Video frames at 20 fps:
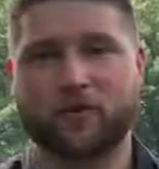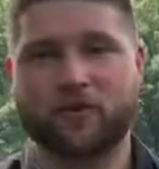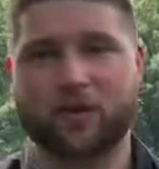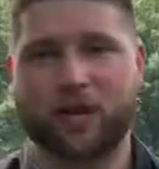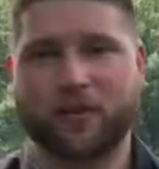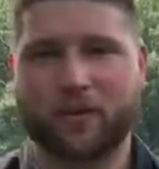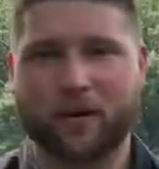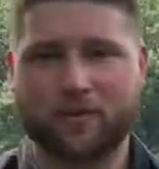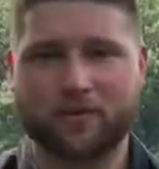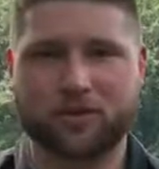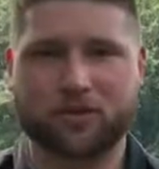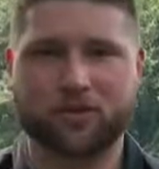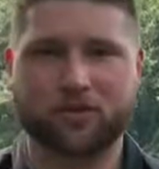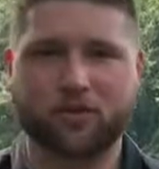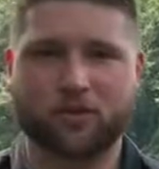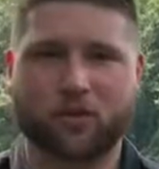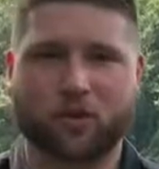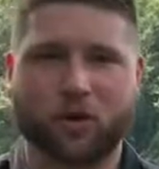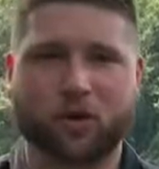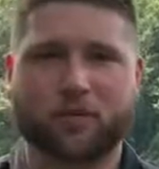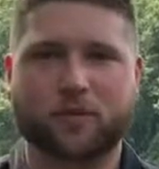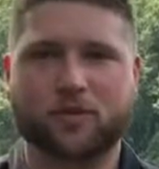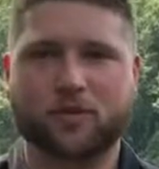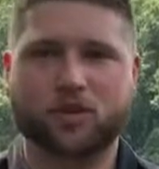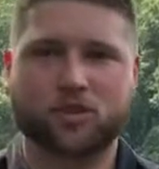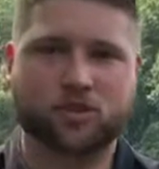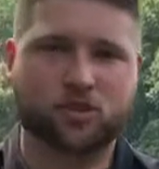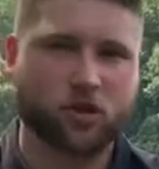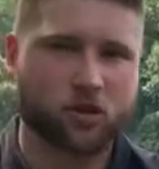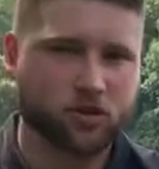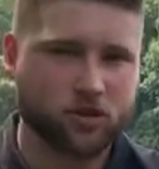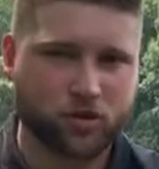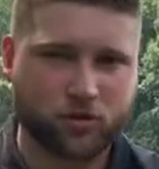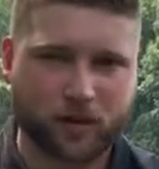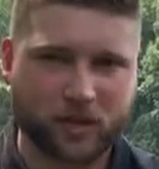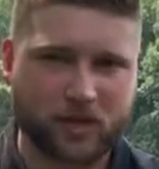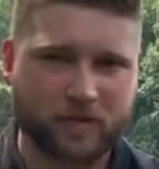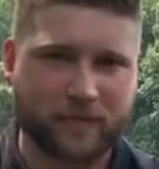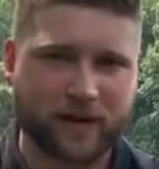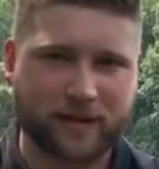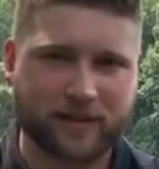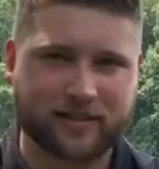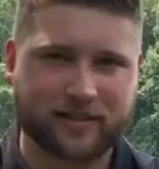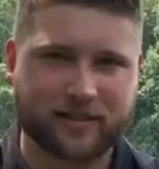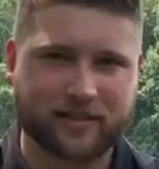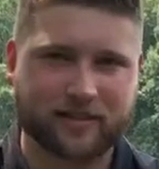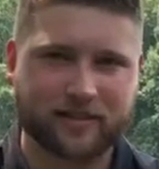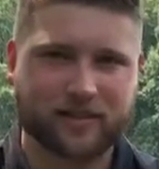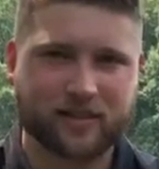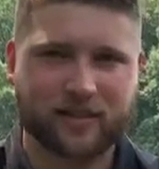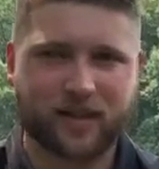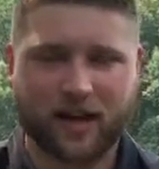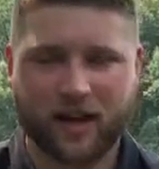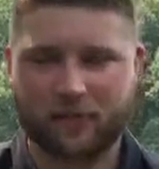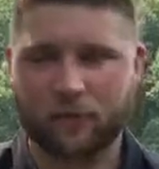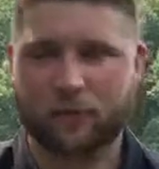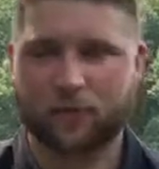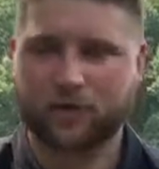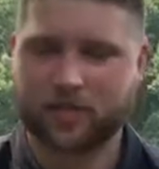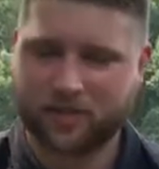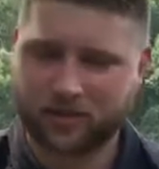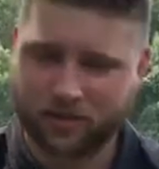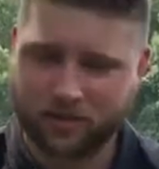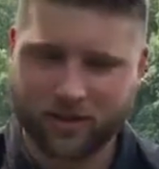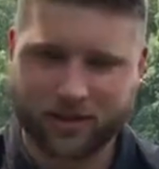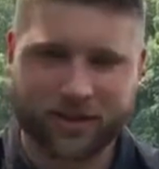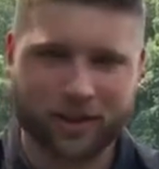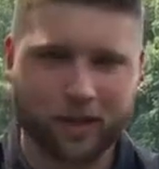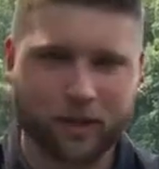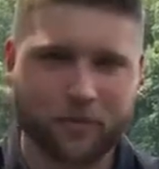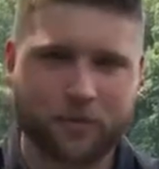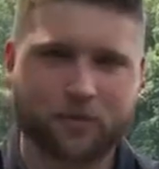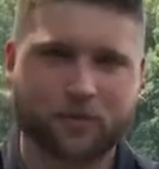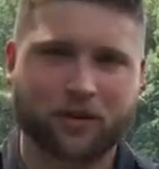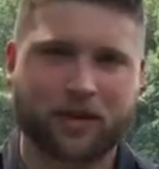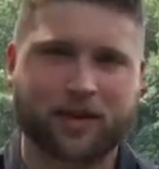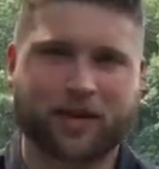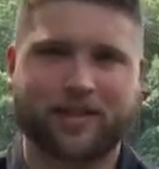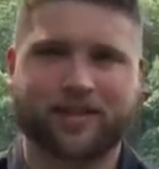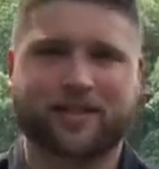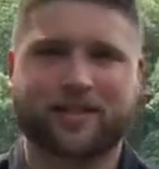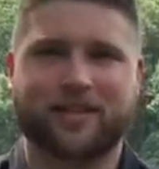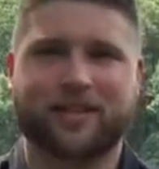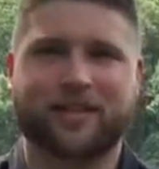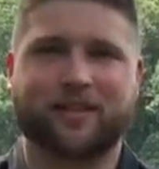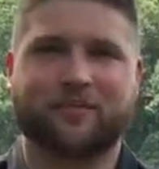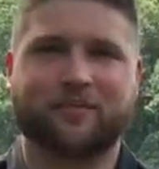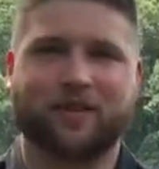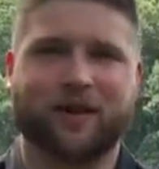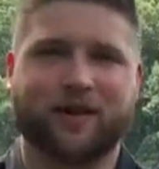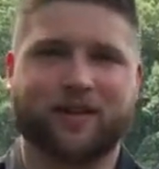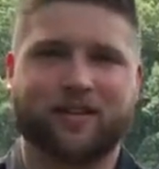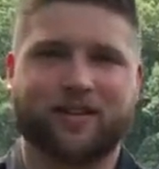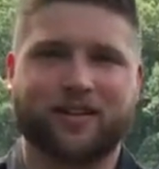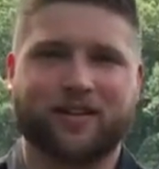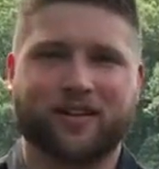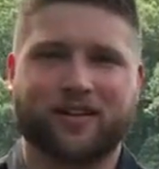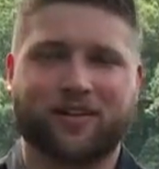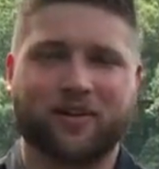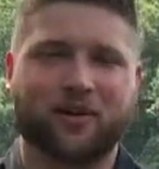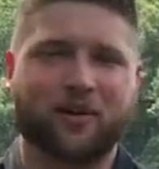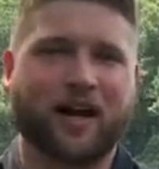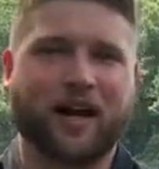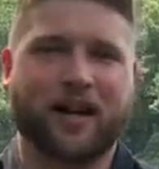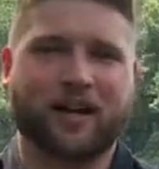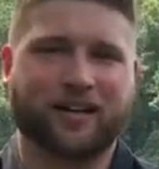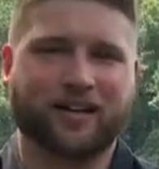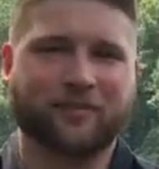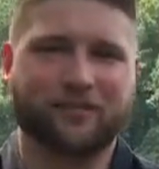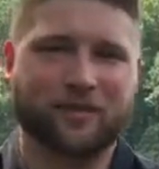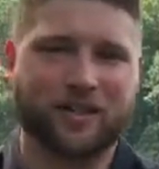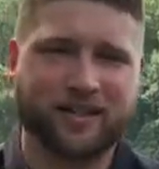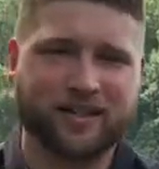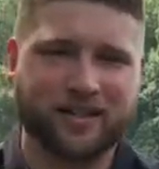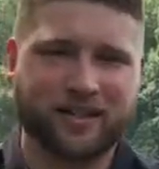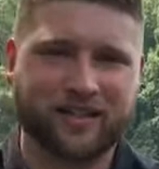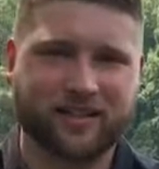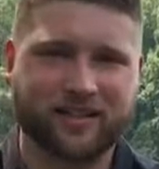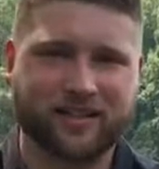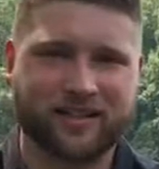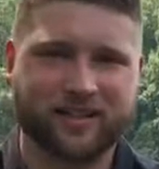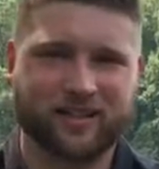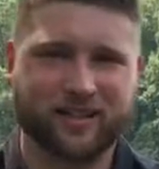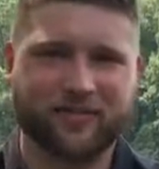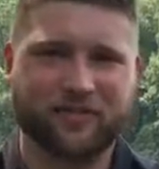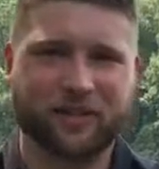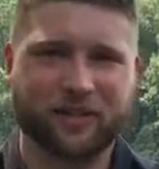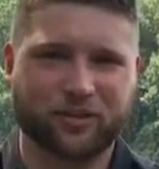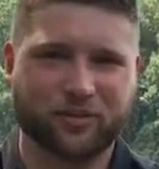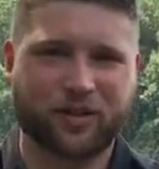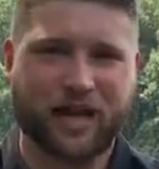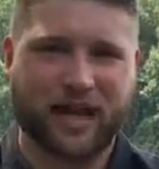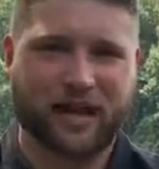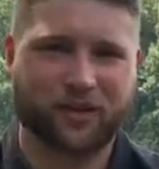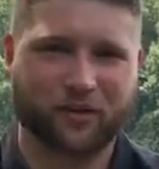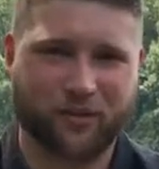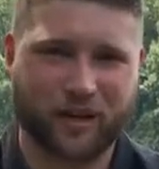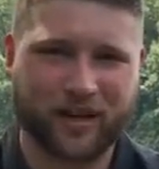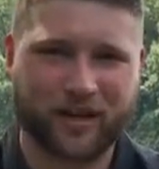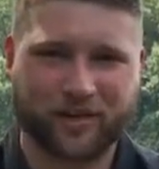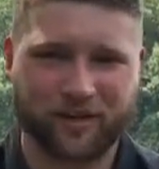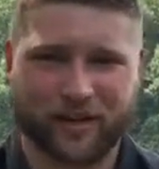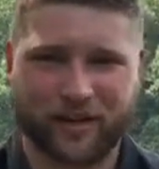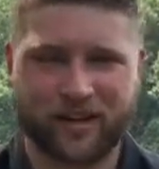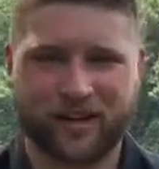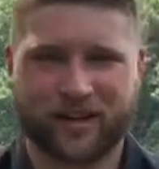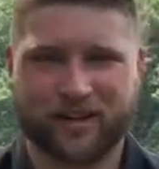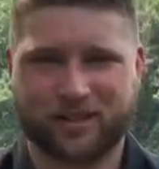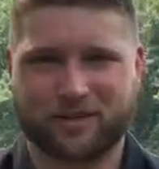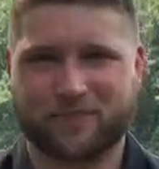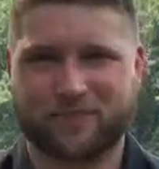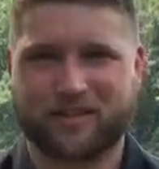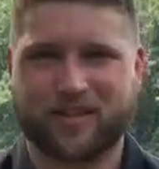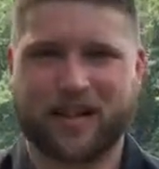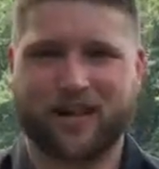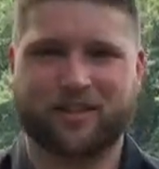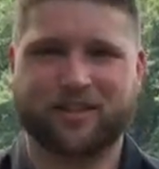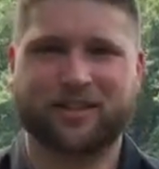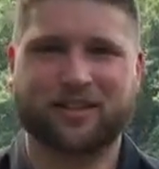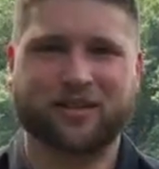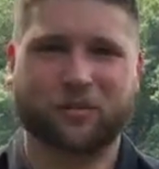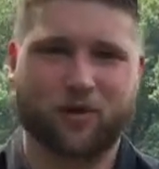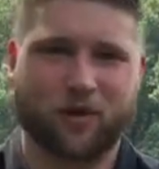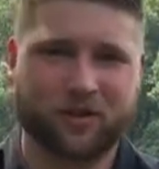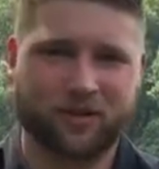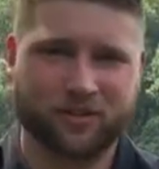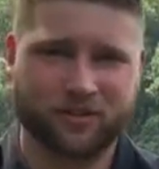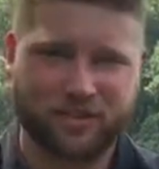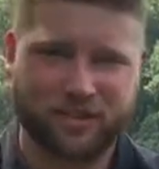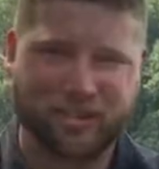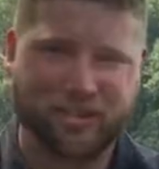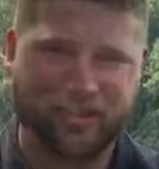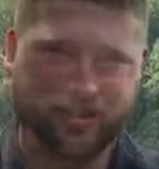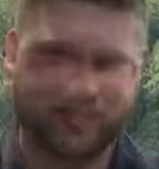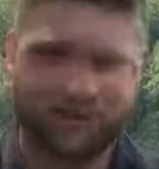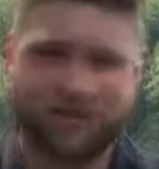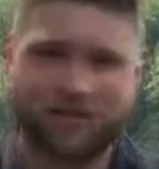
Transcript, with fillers: you come up to New York, but just know to expect it. Everyone's still gonna help you, like I said, but they're not gonna be giving you that great, great hospitality while you're here.